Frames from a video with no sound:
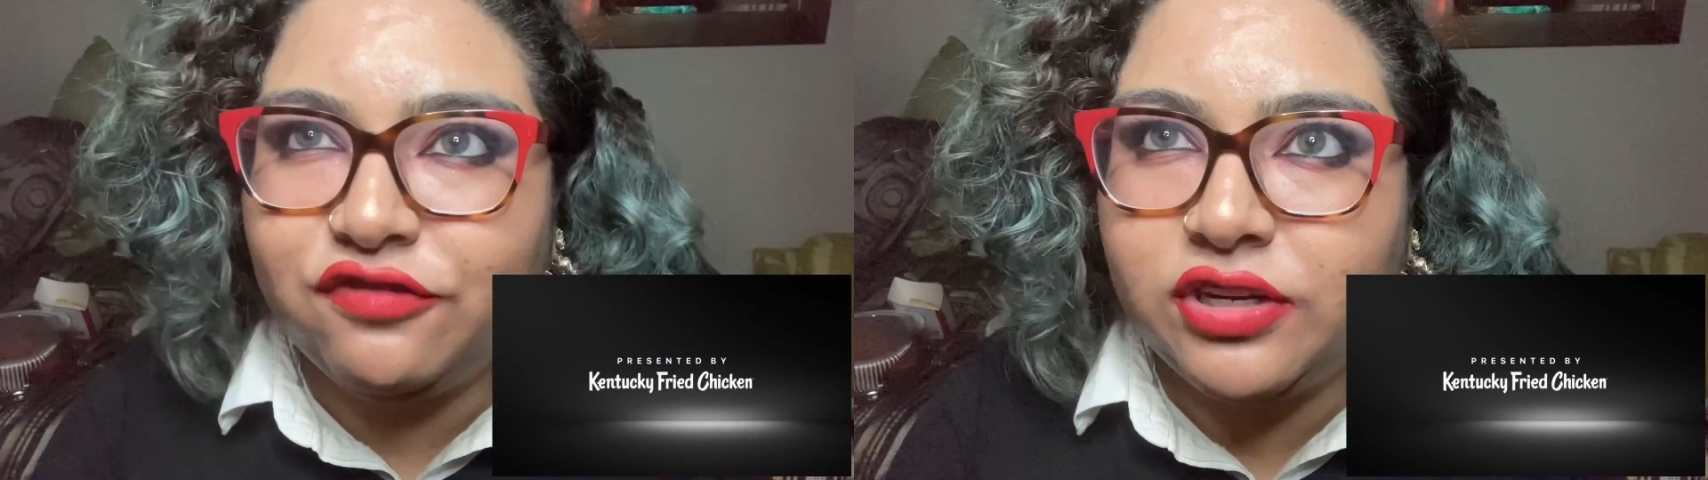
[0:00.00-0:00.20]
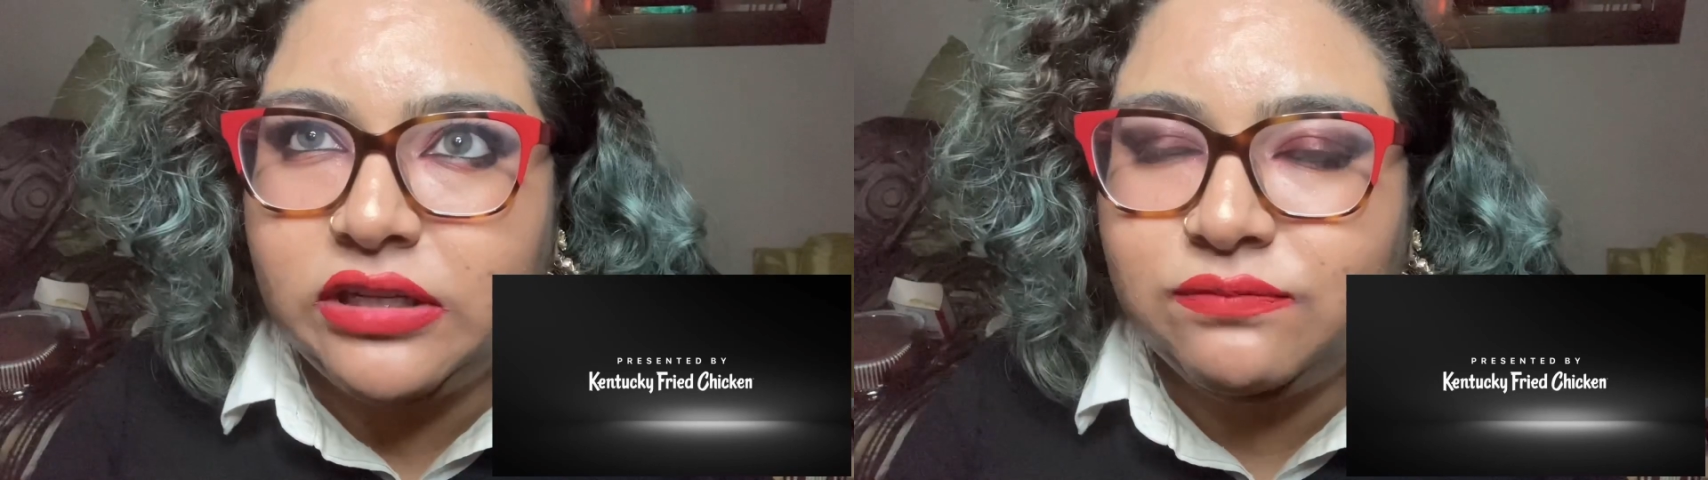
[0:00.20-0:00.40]

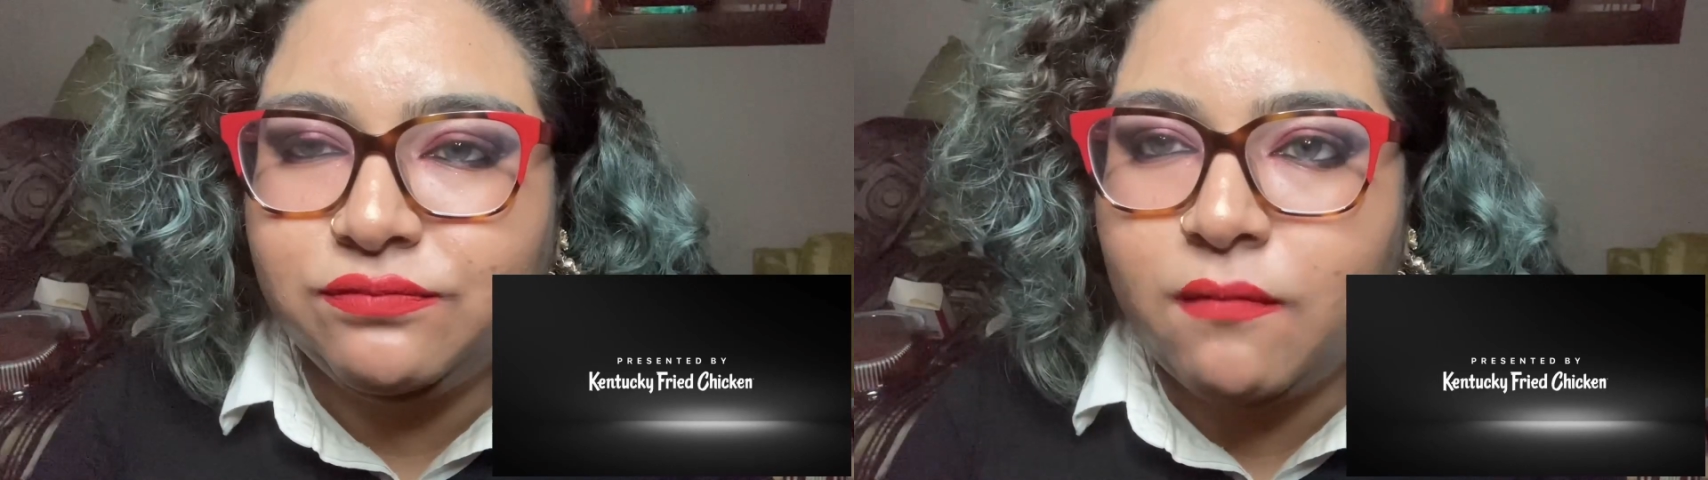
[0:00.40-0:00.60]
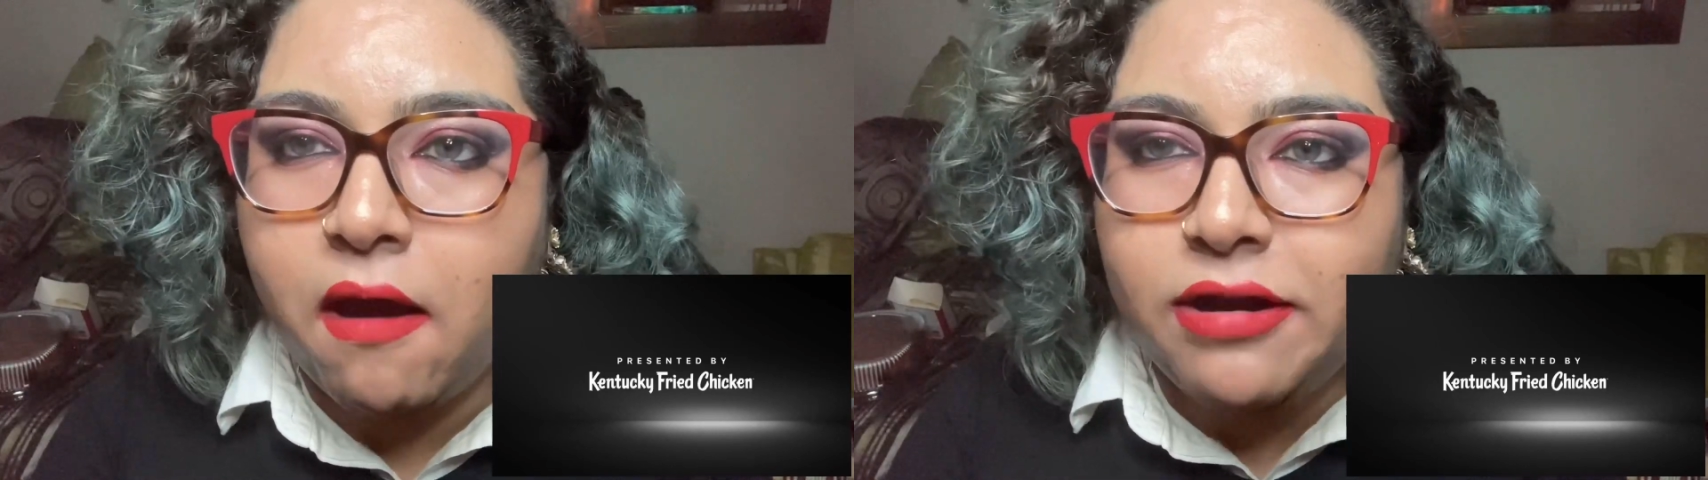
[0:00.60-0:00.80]
presented
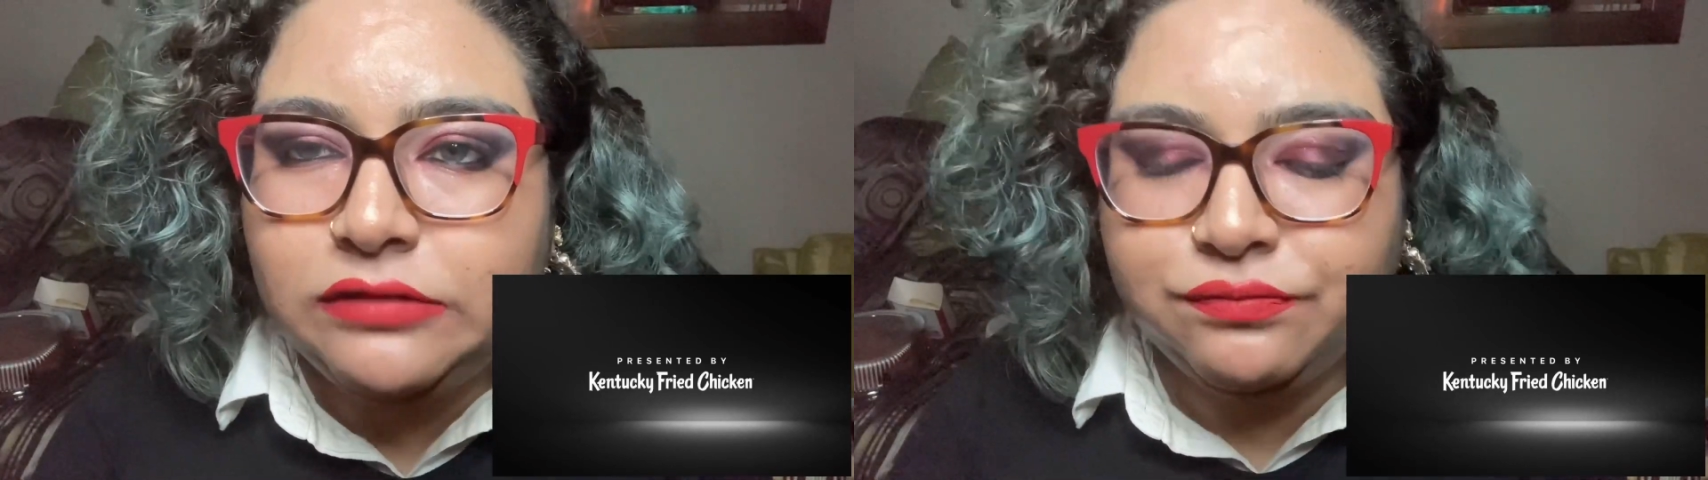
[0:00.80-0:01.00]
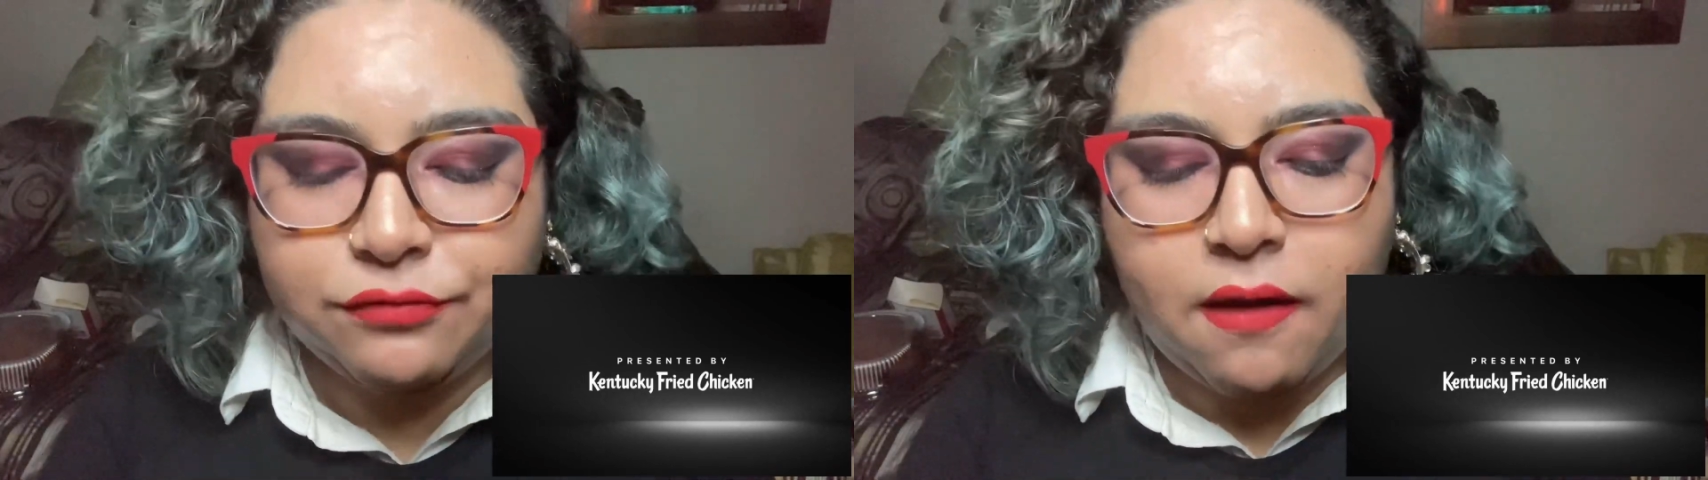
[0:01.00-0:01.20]
by
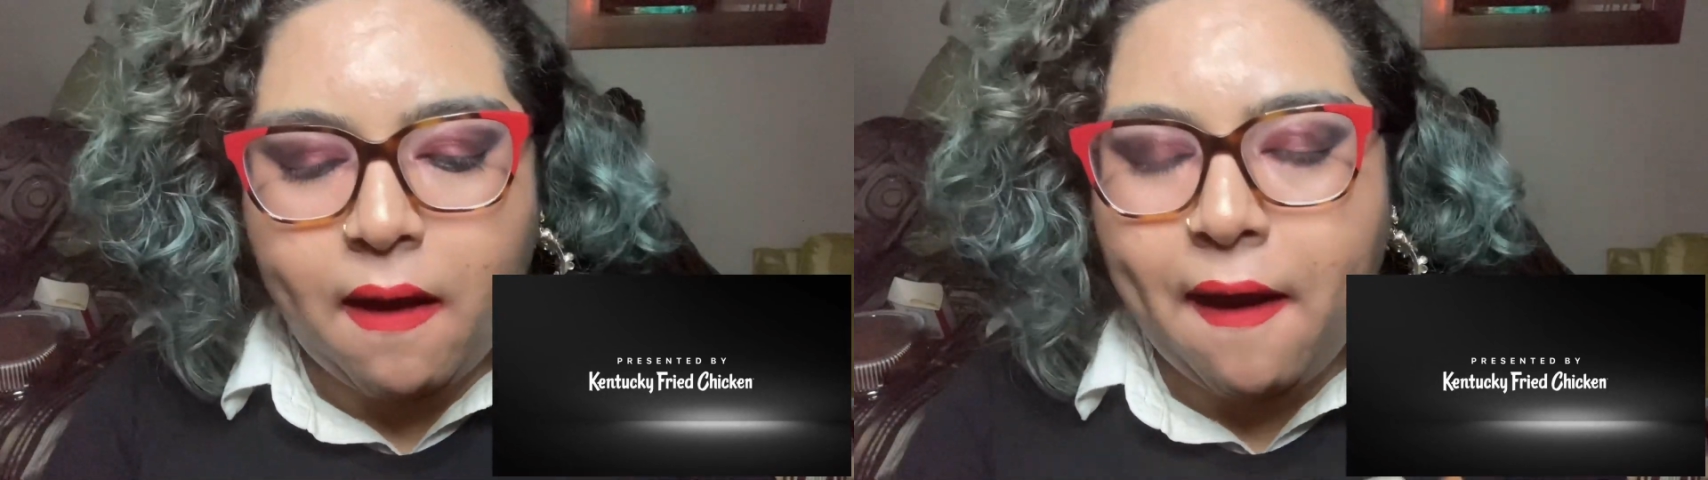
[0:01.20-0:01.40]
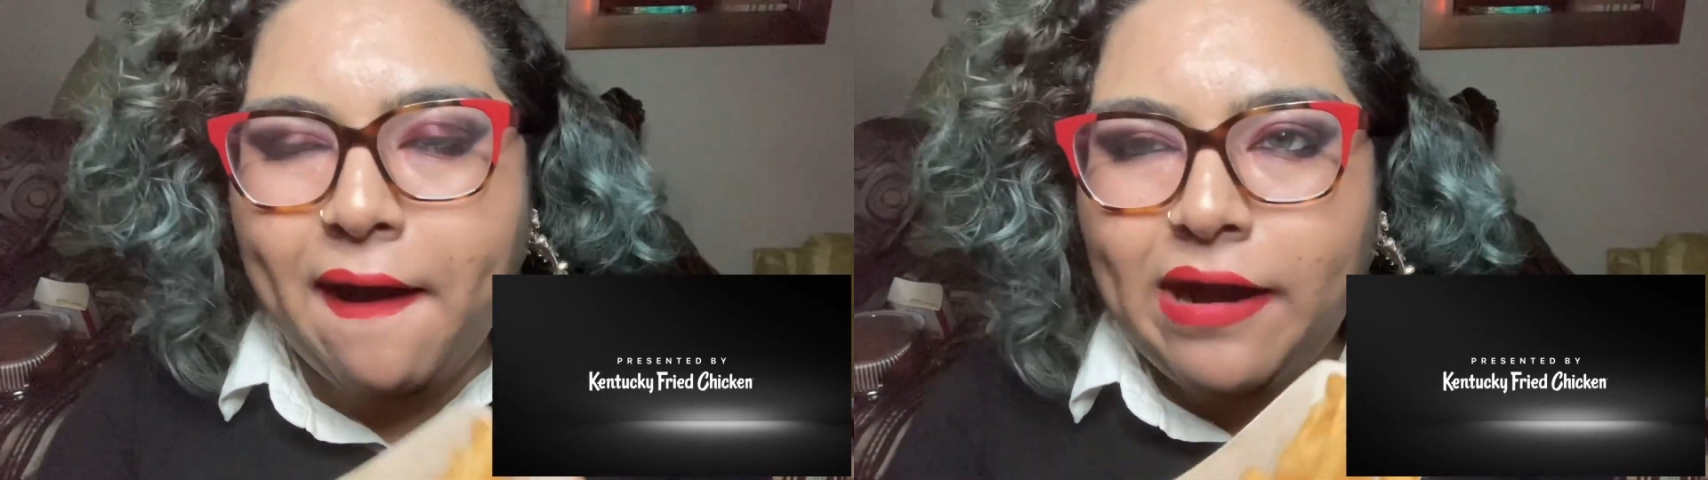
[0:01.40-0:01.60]
Kentucky
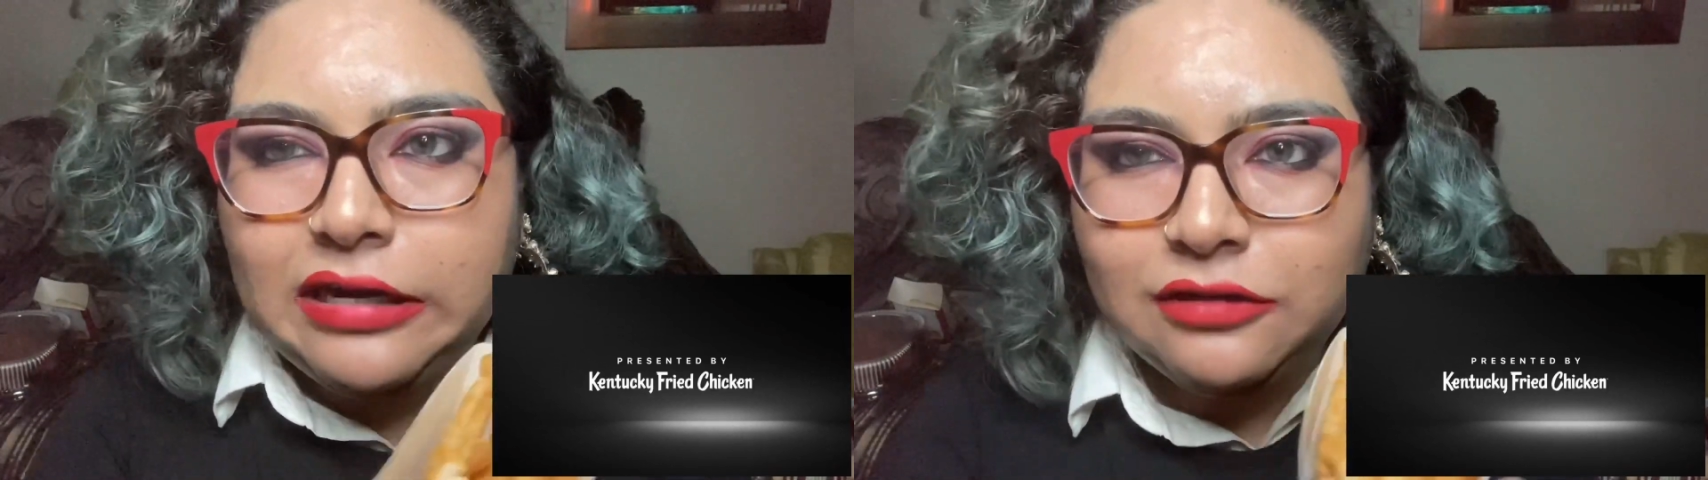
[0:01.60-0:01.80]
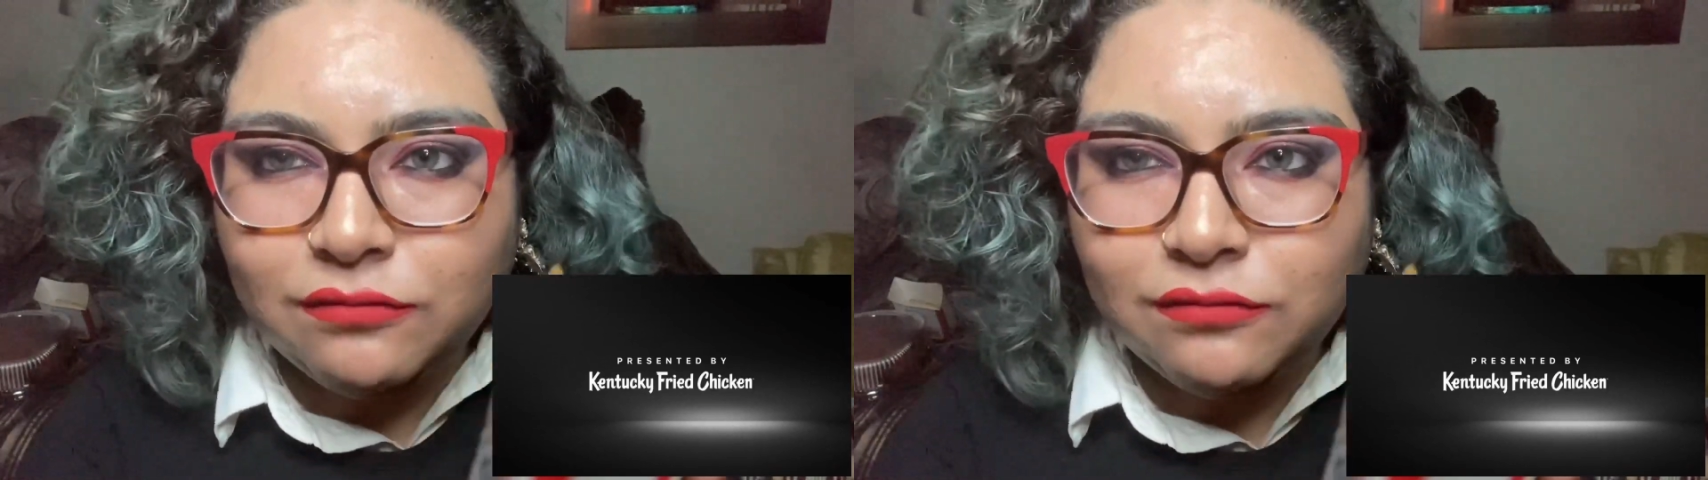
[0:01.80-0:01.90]
Fried Chicken.